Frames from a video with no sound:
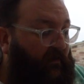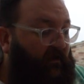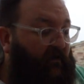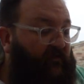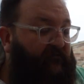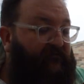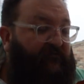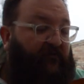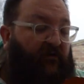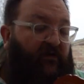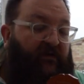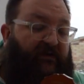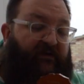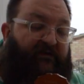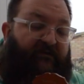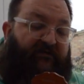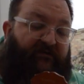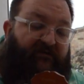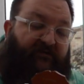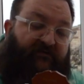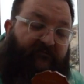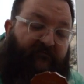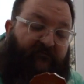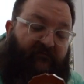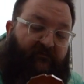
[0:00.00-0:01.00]
I
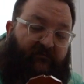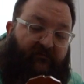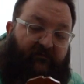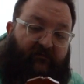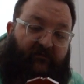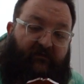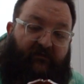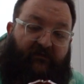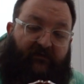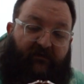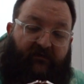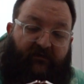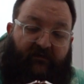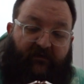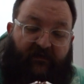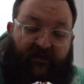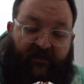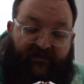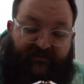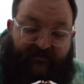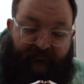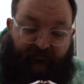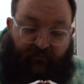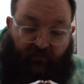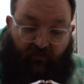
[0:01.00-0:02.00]
find
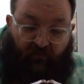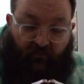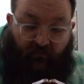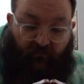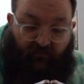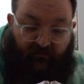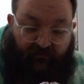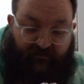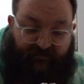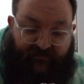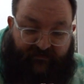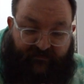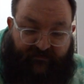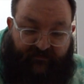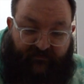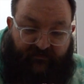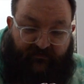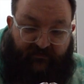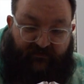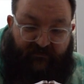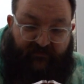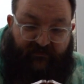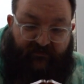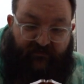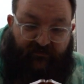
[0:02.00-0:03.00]
Les Pauls
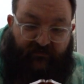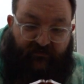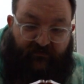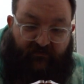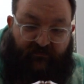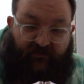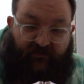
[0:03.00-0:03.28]
to